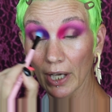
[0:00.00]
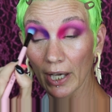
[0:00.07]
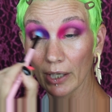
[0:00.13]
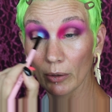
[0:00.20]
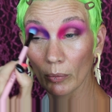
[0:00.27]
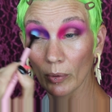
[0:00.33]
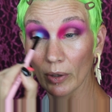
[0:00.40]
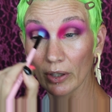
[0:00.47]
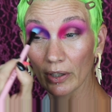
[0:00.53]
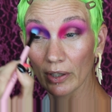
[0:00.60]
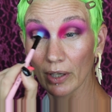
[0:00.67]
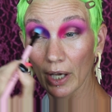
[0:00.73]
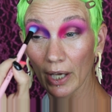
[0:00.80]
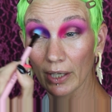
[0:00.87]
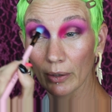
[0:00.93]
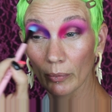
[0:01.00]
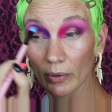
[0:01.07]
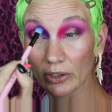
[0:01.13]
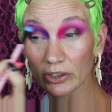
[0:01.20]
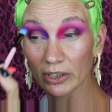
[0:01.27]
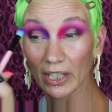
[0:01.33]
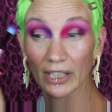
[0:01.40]
I didn't
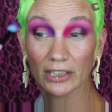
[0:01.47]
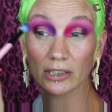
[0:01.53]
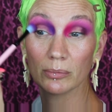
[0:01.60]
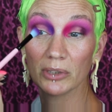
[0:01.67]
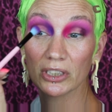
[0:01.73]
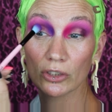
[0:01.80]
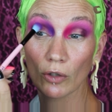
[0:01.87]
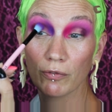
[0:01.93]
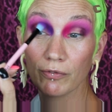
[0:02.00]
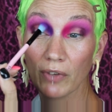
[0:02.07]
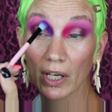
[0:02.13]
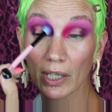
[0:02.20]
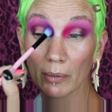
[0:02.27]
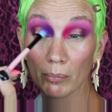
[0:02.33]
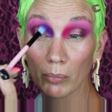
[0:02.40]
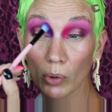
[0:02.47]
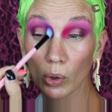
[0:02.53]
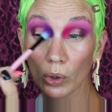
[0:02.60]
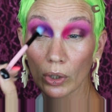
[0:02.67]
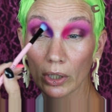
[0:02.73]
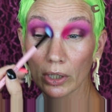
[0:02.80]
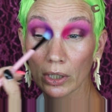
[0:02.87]
want you guys to be so fucking
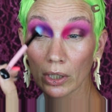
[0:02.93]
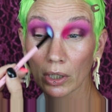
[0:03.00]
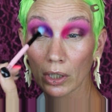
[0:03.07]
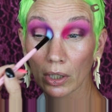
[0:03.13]
bored.